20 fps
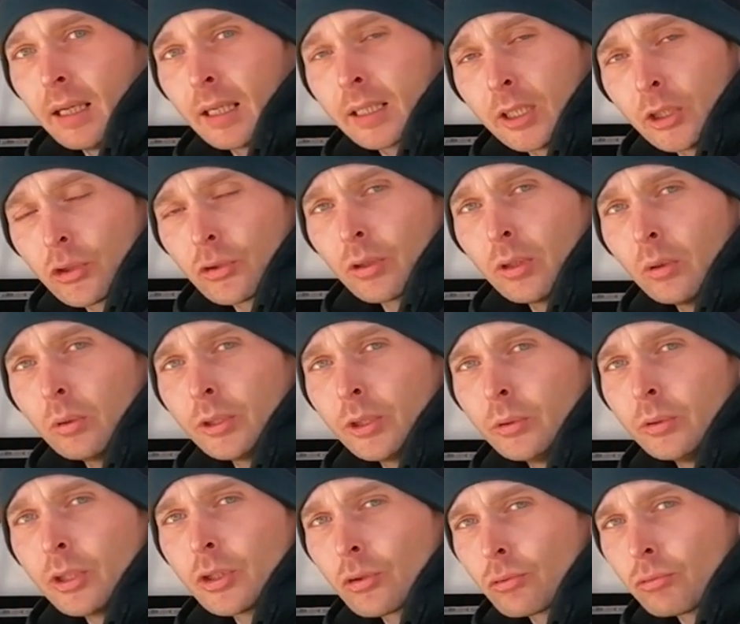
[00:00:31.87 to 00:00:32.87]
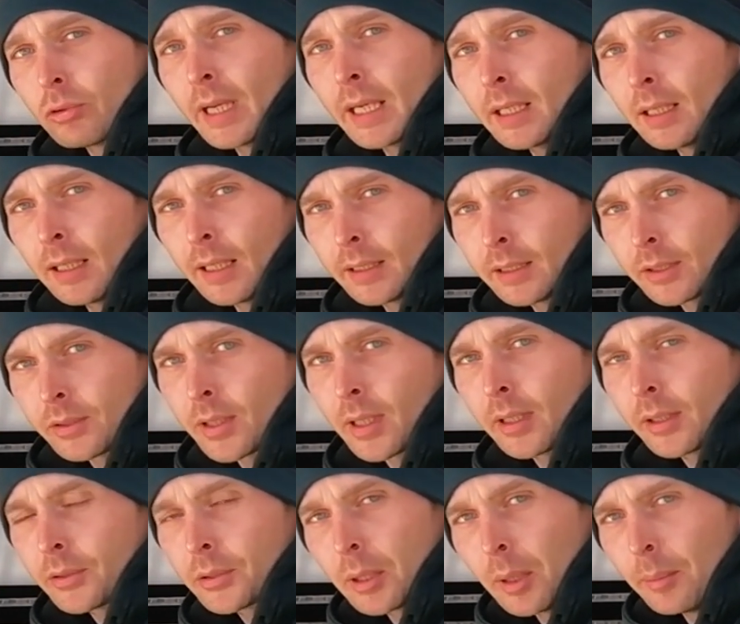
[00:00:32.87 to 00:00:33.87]
a control unit to regulate the
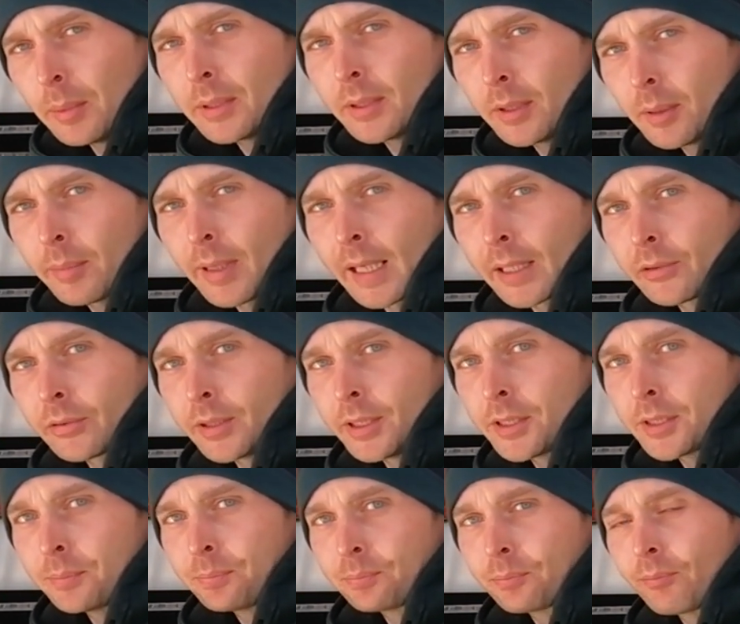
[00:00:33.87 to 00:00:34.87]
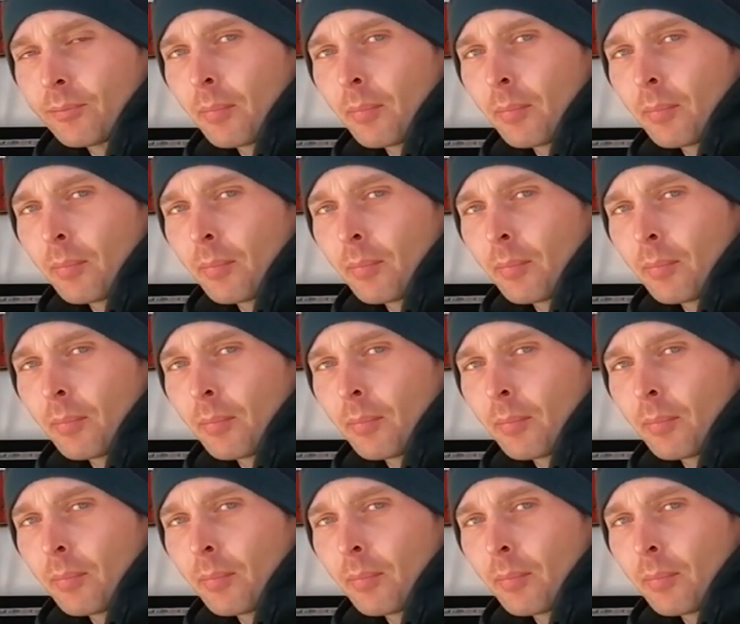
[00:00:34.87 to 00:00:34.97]
charge coming to the batteries,